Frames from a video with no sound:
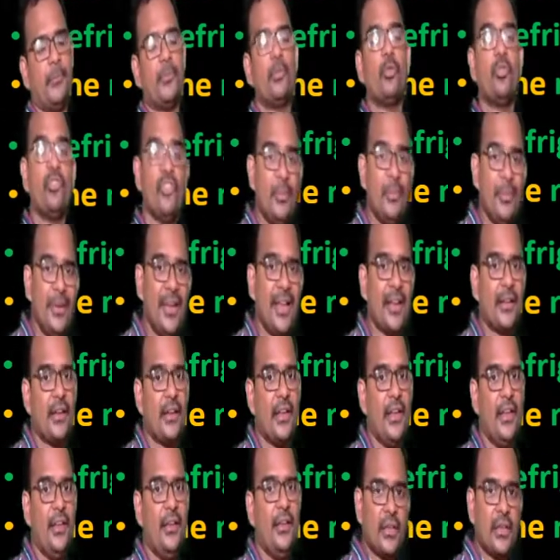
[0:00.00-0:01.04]
So
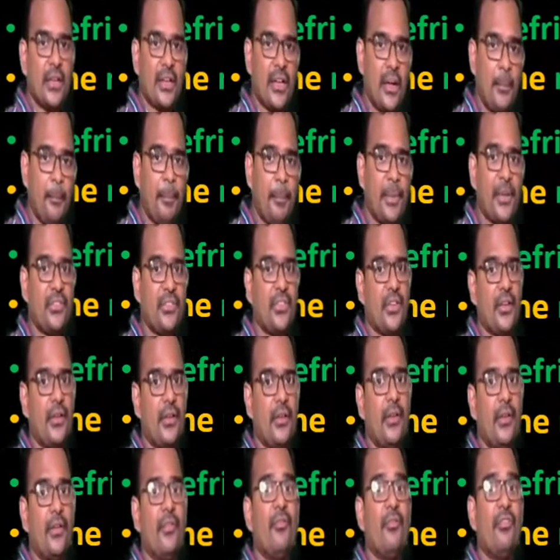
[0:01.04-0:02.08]
similarly, the
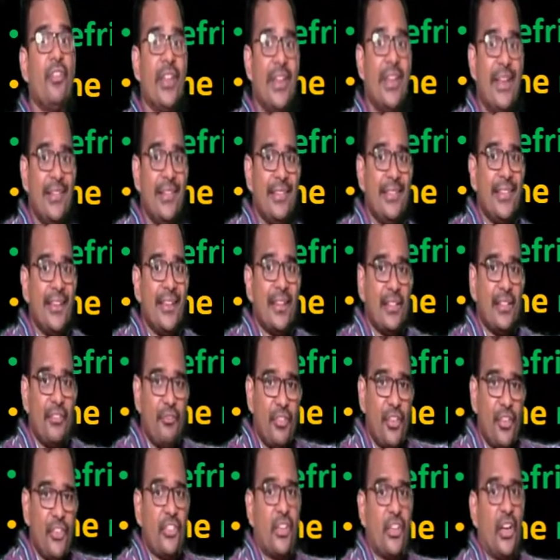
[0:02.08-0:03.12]
compressor wriggles the
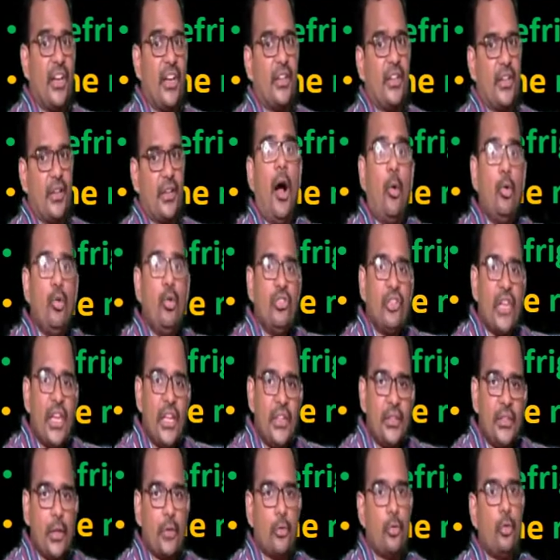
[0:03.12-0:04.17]
refrigerant
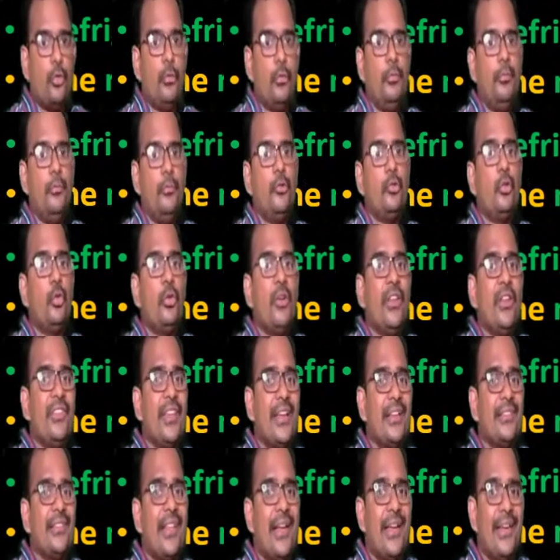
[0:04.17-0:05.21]
outside the room to
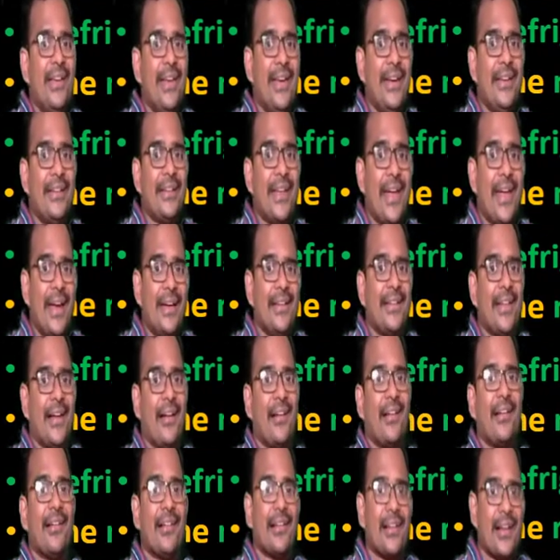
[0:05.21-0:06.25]
reject the heat
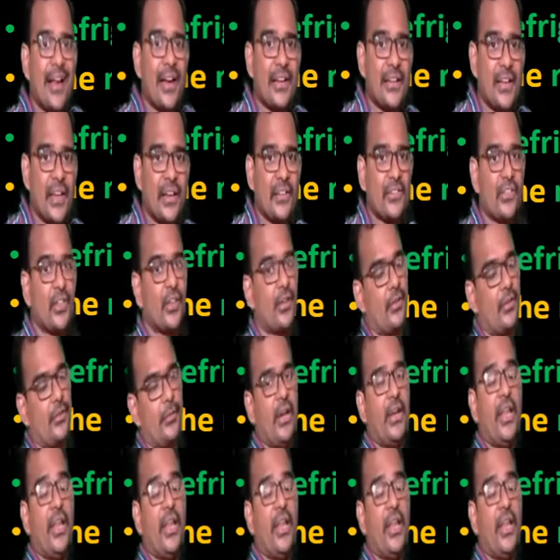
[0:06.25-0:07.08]
at condenser.